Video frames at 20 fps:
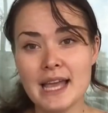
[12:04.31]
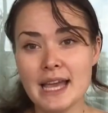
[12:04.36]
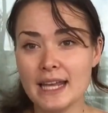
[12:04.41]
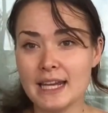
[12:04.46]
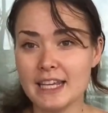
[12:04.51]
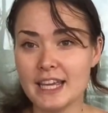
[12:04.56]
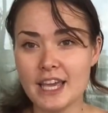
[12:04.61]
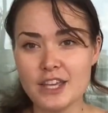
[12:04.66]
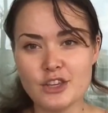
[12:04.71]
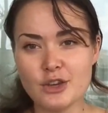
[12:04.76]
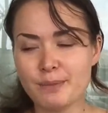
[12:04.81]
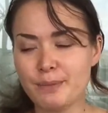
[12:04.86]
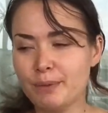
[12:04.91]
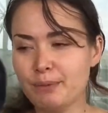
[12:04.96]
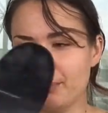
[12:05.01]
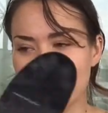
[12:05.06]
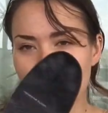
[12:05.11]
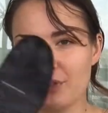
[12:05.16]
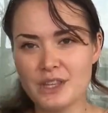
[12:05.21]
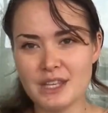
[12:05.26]
And again, you
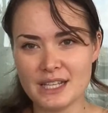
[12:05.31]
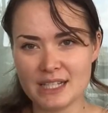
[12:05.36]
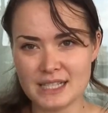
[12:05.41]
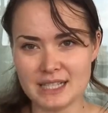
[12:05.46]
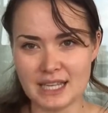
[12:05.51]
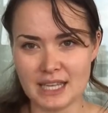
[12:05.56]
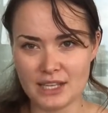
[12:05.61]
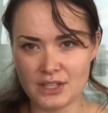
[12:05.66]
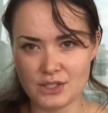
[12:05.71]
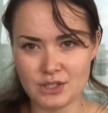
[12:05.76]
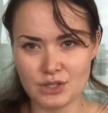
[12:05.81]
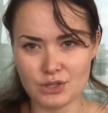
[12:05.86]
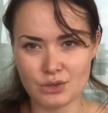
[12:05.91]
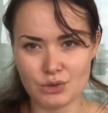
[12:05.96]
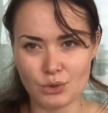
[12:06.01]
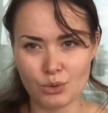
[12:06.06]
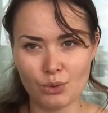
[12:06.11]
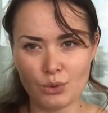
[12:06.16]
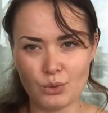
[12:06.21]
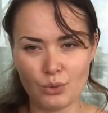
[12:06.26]
can put these things
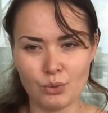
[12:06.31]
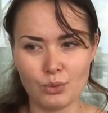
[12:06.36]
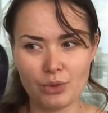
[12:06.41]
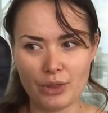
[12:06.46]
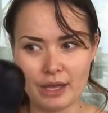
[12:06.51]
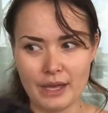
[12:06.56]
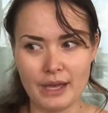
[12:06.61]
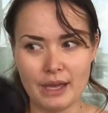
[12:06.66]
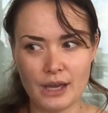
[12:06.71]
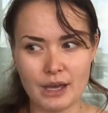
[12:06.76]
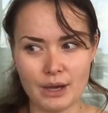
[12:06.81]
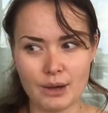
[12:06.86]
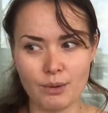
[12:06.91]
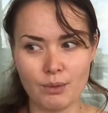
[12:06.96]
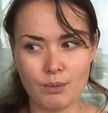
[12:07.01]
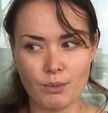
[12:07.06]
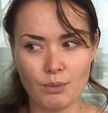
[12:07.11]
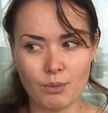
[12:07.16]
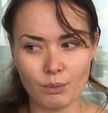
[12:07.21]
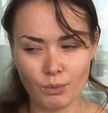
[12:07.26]
through the
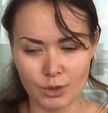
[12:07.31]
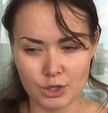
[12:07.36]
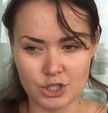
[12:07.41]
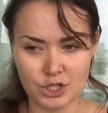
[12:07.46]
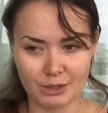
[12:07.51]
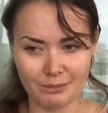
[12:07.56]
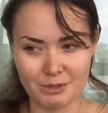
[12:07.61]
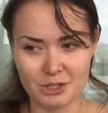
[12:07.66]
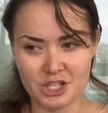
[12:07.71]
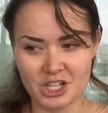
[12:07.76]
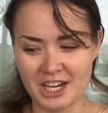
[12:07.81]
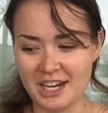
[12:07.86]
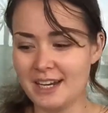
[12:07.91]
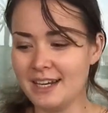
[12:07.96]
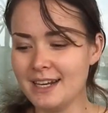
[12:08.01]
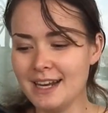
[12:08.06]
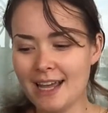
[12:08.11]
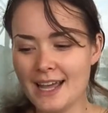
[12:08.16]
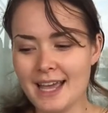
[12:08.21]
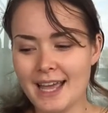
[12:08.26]
washing
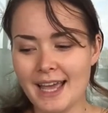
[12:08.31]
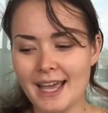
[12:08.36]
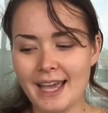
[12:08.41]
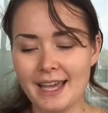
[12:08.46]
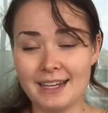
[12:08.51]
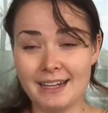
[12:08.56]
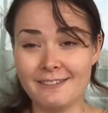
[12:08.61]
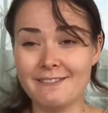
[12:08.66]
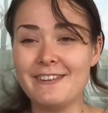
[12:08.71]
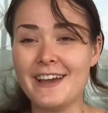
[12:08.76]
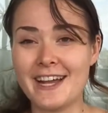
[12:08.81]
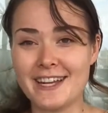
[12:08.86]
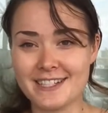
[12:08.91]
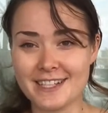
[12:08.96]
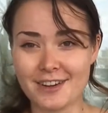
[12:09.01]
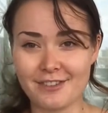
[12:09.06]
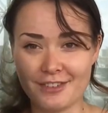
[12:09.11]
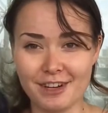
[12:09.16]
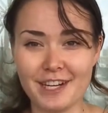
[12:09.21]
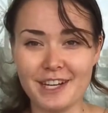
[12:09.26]
machine, and in
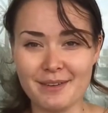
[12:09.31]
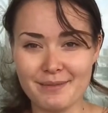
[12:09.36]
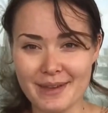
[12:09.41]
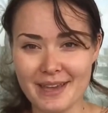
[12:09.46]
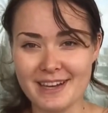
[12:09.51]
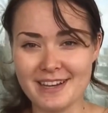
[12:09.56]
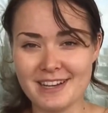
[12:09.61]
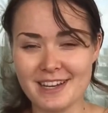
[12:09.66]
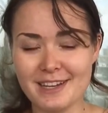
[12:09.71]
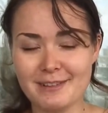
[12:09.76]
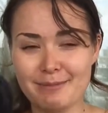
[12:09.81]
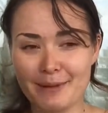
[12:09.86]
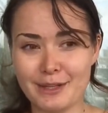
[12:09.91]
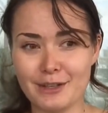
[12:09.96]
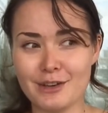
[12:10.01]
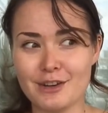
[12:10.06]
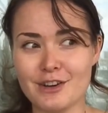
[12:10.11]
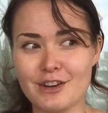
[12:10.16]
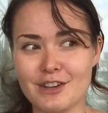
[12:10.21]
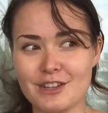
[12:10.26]
fact I recommend it,
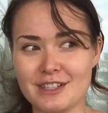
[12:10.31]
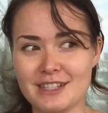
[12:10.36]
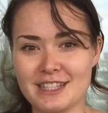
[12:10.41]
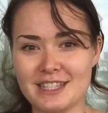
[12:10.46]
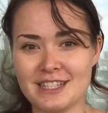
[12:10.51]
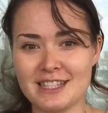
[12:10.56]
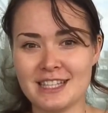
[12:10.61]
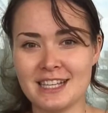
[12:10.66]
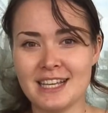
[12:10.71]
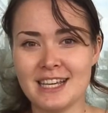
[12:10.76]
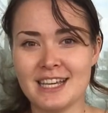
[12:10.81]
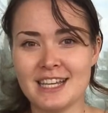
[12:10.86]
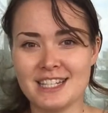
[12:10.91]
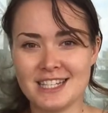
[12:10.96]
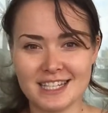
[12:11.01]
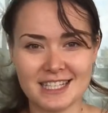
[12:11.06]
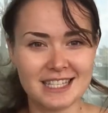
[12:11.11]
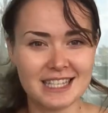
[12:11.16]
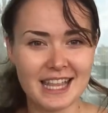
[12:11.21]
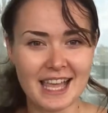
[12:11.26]
because
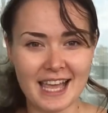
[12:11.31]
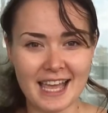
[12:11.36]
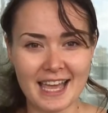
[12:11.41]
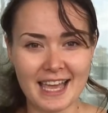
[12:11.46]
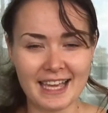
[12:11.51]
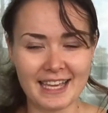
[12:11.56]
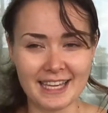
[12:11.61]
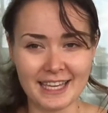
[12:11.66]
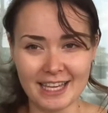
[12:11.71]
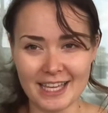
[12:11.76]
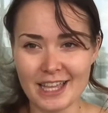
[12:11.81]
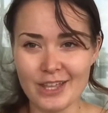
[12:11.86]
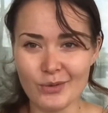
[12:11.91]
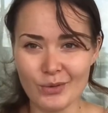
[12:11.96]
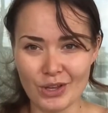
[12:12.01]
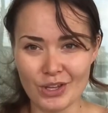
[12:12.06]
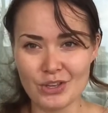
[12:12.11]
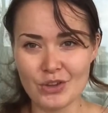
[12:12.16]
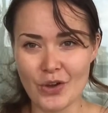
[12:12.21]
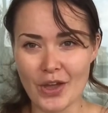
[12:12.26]
just like
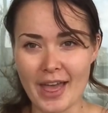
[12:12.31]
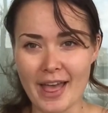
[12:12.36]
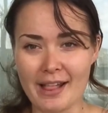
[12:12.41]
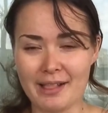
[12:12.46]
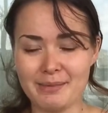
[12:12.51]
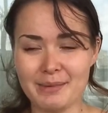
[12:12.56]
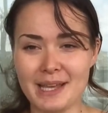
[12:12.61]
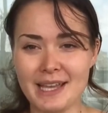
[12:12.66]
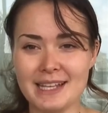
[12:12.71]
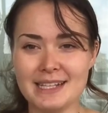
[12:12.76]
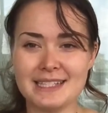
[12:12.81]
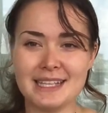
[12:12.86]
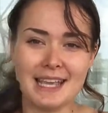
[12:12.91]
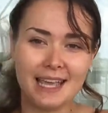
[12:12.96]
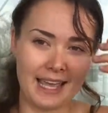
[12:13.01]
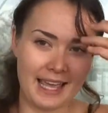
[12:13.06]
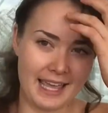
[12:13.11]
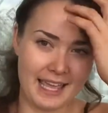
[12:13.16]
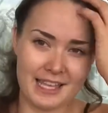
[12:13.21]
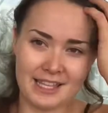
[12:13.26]
in your helmet
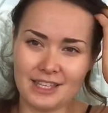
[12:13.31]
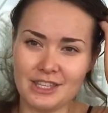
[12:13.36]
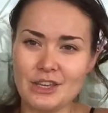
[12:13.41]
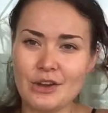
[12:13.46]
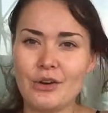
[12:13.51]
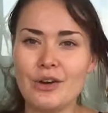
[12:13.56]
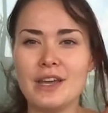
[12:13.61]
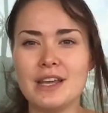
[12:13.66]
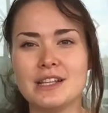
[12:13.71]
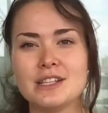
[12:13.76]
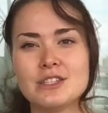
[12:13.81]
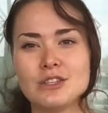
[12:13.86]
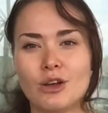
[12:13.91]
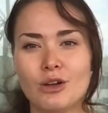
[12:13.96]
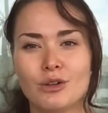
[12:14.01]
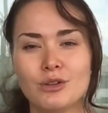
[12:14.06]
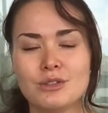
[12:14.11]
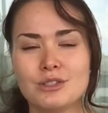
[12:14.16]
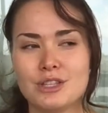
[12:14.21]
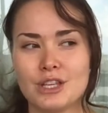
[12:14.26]
and your
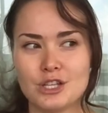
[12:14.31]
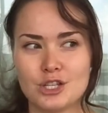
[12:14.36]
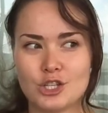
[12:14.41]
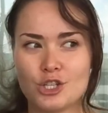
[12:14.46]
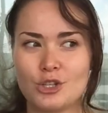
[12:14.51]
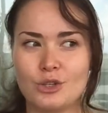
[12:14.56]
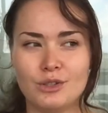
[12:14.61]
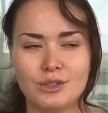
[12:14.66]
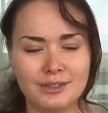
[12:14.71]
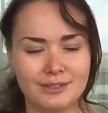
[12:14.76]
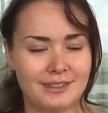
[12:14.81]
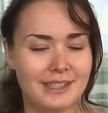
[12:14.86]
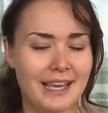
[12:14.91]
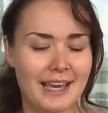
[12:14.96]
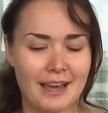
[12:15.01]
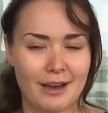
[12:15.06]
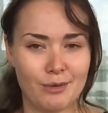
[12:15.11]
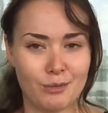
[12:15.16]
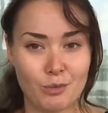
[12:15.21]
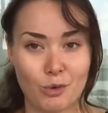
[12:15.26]
insoles, they should
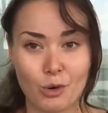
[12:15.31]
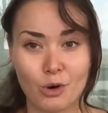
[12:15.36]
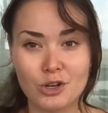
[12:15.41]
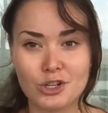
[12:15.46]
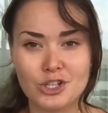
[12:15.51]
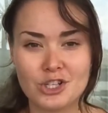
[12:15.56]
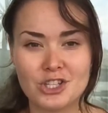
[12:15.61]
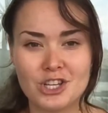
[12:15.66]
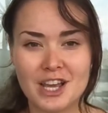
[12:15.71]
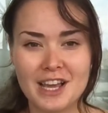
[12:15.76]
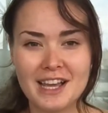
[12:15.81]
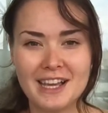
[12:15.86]
get washed,